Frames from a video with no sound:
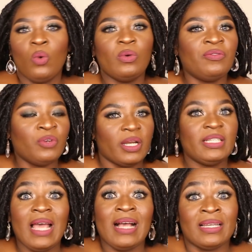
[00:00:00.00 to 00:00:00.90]
we've
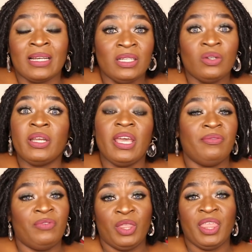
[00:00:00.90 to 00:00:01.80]
already agreed on
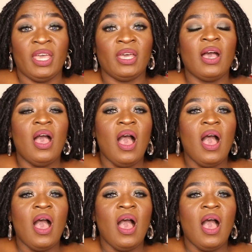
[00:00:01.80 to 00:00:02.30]
everything?